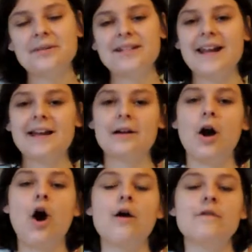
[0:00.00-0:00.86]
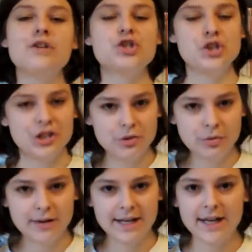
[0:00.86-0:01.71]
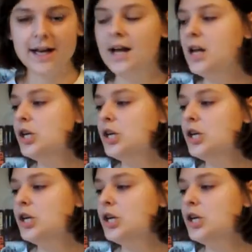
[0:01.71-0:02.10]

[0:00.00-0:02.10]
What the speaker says: retelling of Cinderella.